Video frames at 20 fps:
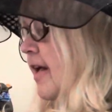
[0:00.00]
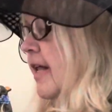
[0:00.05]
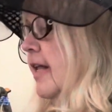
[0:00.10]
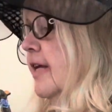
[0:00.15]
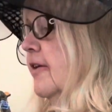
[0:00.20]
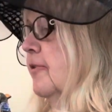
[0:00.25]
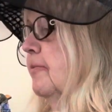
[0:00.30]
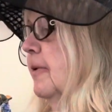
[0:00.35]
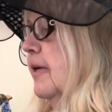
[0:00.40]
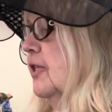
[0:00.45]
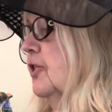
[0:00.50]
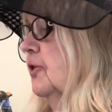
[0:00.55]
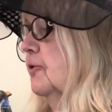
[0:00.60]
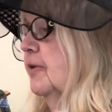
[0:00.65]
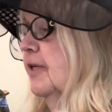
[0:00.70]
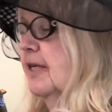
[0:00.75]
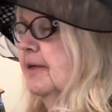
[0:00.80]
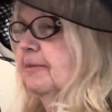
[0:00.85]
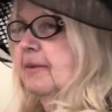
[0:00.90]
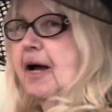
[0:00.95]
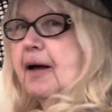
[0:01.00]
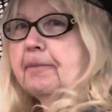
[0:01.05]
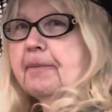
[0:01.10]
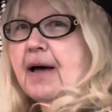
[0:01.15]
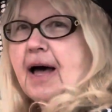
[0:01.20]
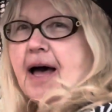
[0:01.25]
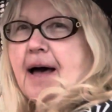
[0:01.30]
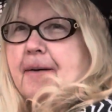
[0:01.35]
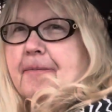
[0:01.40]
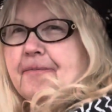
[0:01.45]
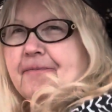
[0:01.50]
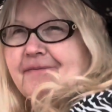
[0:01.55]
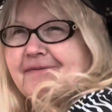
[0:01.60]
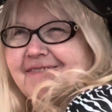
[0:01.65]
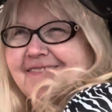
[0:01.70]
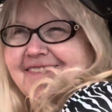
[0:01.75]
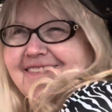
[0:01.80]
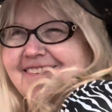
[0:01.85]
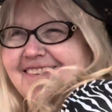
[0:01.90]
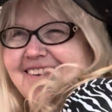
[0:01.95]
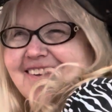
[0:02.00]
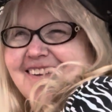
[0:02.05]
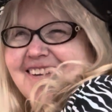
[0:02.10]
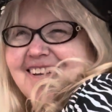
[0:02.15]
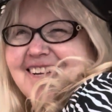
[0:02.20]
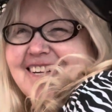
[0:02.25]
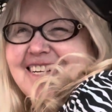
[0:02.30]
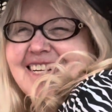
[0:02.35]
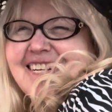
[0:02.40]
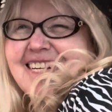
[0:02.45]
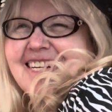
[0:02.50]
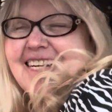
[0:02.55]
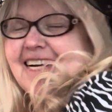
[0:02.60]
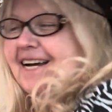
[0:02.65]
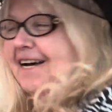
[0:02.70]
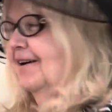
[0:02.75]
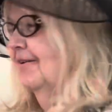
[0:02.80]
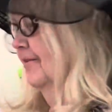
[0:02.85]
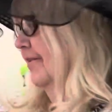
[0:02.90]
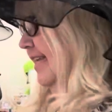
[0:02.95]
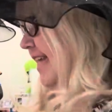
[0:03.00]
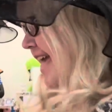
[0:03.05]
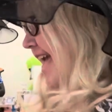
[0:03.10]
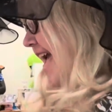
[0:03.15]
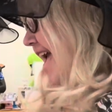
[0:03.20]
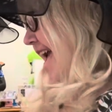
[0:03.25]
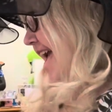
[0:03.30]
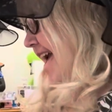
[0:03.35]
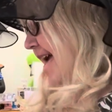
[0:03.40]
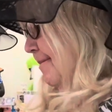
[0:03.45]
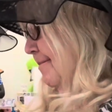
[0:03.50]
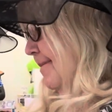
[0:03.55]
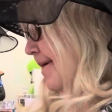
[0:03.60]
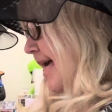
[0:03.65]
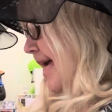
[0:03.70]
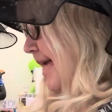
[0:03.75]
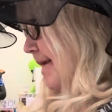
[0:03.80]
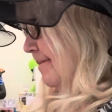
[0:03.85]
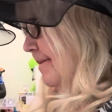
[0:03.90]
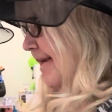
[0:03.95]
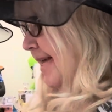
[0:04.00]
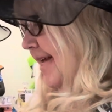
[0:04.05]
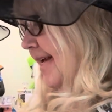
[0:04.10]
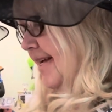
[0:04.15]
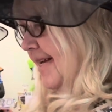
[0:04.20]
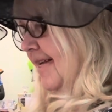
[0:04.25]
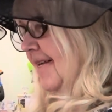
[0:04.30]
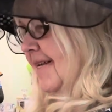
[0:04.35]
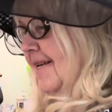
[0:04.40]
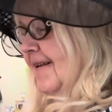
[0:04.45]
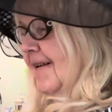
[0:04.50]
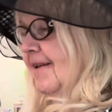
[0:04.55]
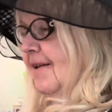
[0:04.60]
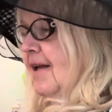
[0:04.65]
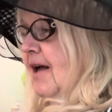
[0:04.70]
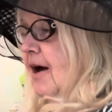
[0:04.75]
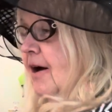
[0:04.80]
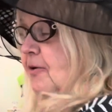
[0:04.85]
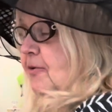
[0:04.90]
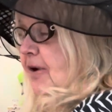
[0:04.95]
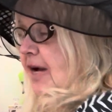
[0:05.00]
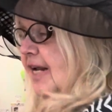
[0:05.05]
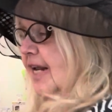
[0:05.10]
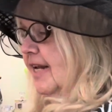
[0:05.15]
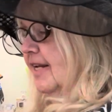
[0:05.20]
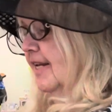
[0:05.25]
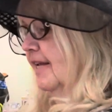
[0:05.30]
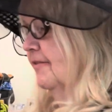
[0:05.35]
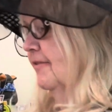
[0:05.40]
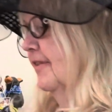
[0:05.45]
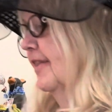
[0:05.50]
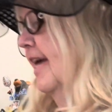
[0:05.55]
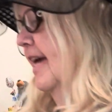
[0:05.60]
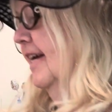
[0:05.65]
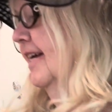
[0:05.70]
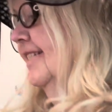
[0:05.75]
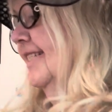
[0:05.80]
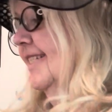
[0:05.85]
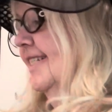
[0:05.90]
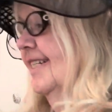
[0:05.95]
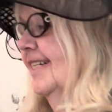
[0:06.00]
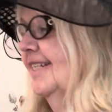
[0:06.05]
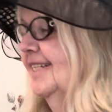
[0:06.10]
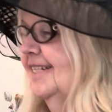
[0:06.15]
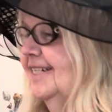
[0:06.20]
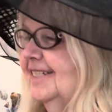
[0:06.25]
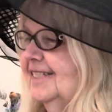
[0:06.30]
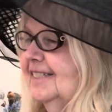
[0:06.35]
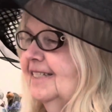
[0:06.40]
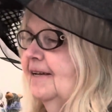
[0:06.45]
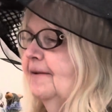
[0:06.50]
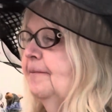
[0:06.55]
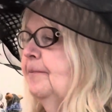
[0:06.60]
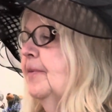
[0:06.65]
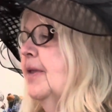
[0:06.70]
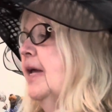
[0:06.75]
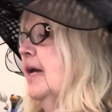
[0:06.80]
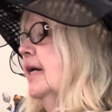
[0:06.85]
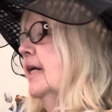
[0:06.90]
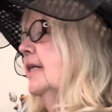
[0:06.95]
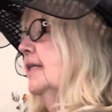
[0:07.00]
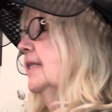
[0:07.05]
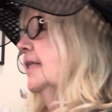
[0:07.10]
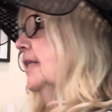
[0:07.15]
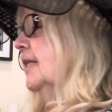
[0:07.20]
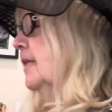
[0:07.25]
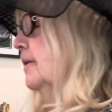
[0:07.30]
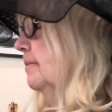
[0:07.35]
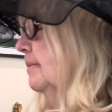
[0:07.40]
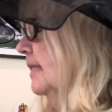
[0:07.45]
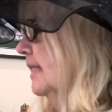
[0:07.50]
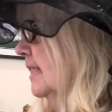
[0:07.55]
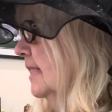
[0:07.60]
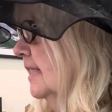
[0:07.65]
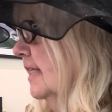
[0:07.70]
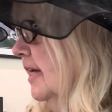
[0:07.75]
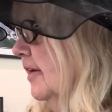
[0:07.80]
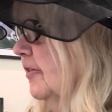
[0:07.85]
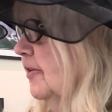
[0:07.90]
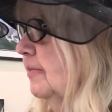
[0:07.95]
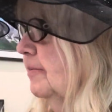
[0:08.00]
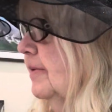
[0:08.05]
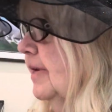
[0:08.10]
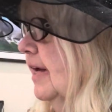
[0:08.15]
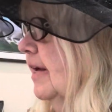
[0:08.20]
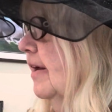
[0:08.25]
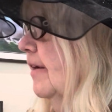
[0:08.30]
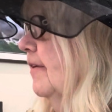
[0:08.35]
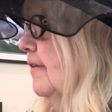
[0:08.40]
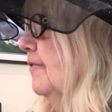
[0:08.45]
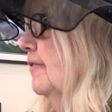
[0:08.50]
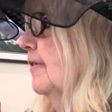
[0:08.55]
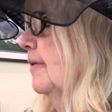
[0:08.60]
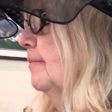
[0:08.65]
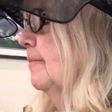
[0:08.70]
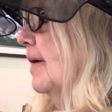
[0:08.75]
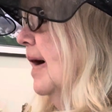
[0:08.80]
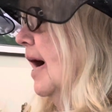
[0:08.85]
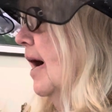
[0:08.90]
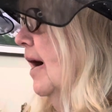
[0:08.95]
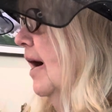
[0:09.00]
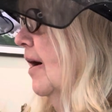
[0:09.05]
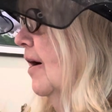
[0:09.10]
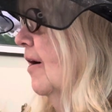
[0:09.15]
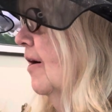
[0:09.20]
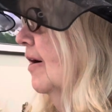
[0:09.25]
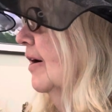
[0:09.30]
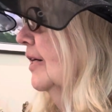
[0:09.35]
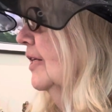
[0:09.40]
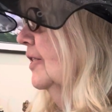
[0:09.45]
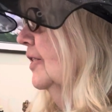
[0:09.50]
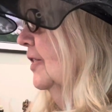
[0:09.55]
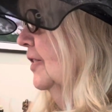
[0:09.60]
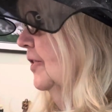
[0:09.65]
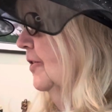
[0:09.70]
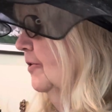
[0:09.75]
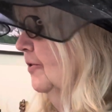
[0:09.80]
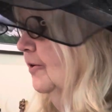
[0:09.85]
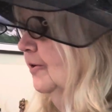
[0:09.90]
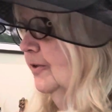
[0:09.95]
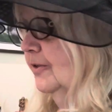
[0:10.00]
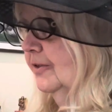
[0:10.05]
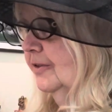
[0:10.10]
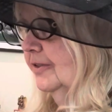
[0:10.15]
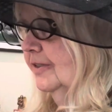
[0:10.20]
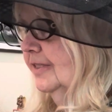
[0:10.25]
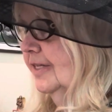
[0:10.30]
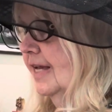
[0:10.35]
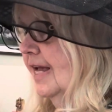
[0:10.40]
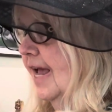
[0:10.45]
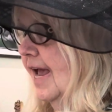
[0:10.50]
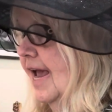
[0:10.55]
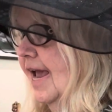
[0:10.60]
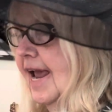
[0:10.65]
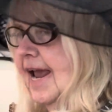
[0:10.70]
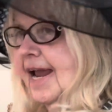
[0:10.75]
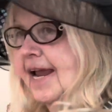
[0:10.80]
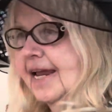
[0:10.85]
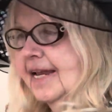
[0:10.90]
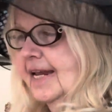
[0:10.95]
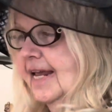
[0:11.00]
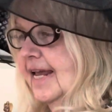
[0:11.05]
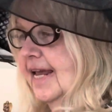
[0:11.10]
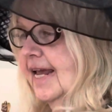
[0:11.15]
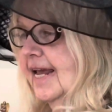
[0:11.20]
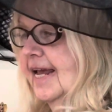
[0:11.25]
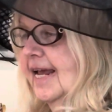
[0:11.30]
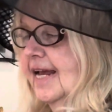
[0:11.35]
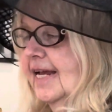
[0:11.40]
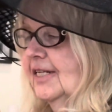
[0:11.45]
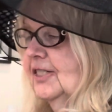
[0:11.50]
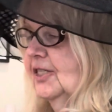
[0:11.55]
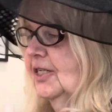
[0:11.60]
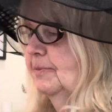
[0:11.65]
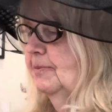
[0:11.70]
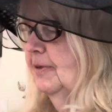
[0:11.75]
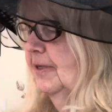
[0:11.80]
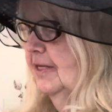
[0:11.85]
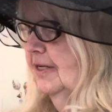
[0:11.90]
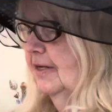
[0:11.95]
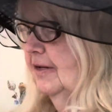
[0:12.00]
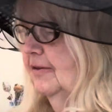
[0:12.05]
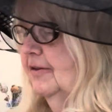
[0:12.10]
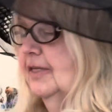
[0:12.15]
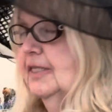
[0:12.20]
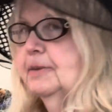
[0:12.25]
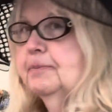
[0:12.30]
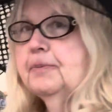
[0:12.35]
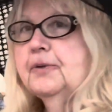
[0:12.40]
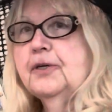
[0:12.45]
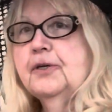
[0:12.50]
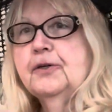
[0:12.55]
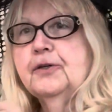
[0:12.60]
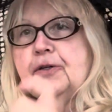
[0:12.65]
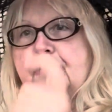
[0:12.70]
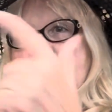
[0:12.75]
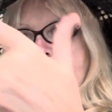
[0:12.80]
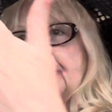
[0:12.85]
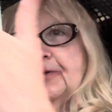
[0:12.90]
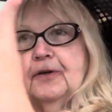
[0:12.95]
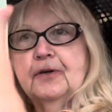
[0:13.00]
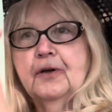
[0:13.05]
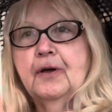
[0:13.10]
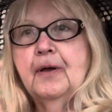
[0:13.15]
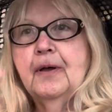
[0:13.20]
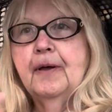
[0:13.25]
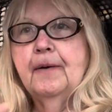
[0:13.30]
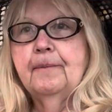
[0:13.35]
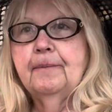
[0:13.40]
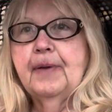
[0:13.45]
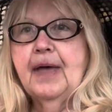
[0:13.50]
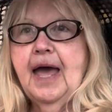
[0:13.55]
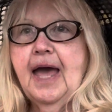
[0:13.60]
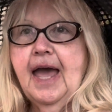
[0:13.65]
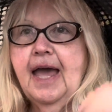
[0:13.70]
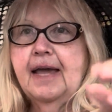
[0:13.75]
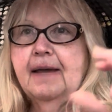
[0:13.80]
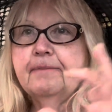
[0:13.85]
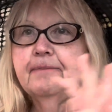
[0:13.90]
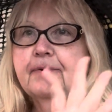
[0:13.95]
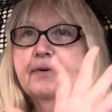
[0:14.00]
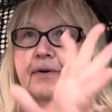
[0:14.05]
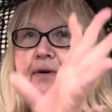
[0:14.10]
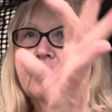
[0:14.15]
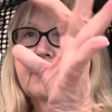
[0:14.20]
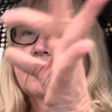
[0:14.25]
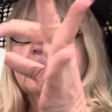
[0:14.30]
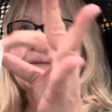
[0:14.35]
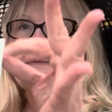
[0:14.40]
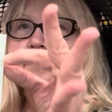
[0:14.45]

Let's make sure we get them all popped. Oh, yeah, baby. All right, enough of that silliness. Dear Miss Southern Belle, from my heart to yours, Annie, And she put it on this beautiful paper